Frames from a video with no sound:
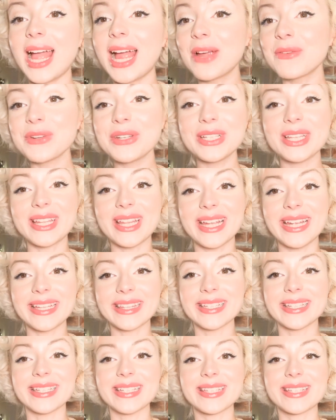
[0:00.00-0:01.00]
I really
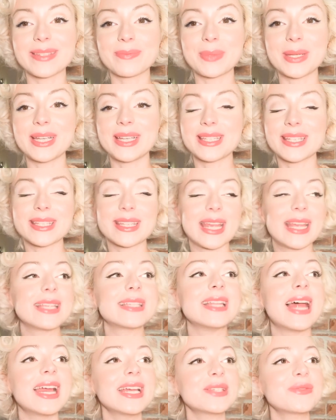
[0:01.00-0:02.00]
like this because
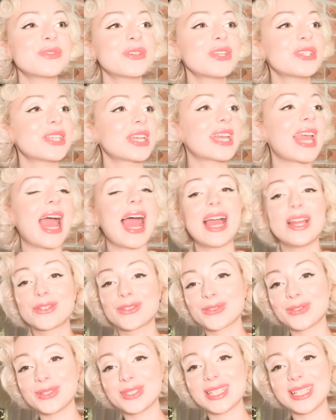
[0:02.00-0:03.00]
it's nice for just a
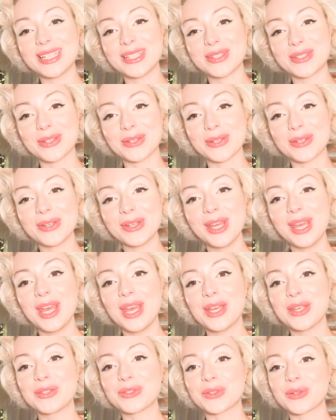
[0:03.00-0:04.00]
casual day too.
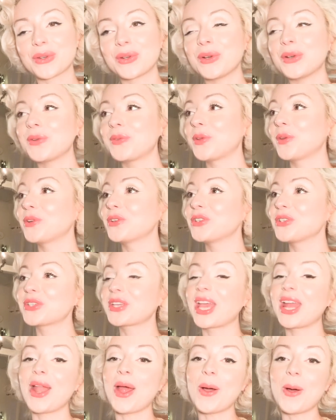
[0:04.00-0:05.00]
So if you're
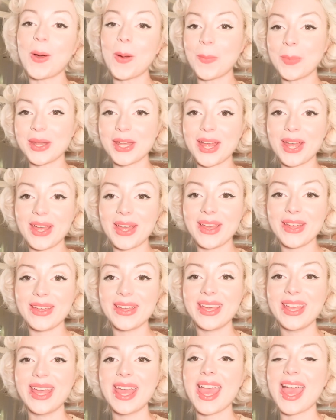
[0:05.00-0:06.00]
just kind of hopping
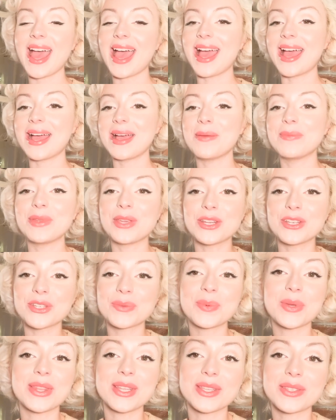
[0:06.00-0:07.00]
out, you can
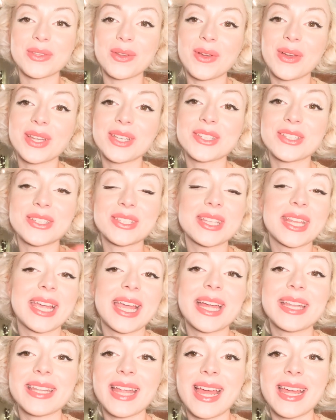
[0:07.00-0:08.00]
just put this on. It's just
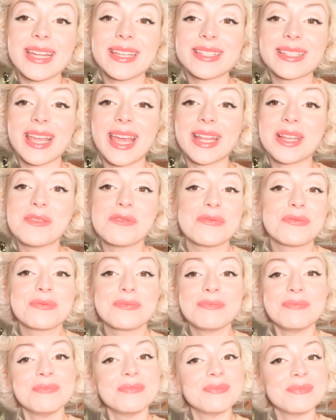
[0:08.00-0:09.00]
like a nice kind of,
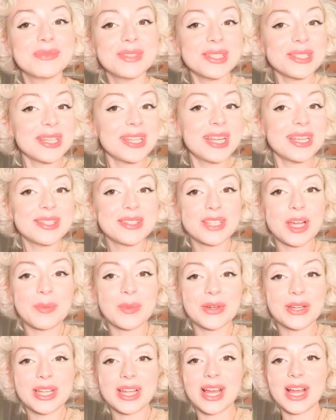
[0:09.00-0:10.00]
just a nice
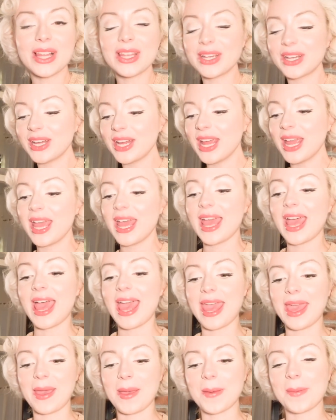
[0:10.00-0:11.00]
summery color.
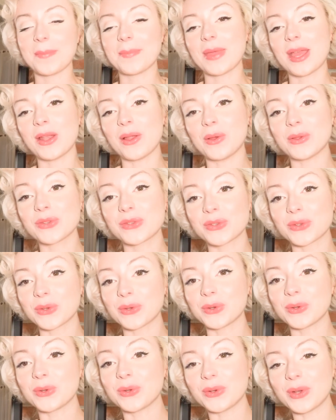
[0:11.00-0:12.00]
And
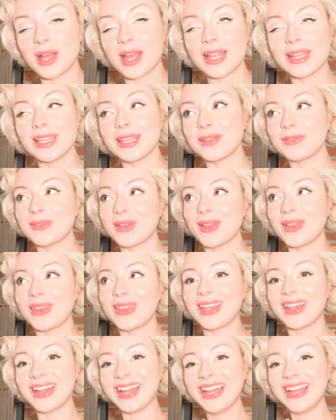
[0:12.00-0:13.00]
also, I nearly fell
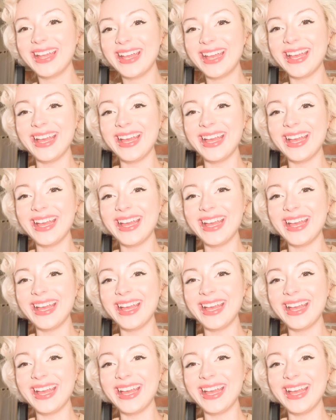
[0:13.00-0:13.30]
there.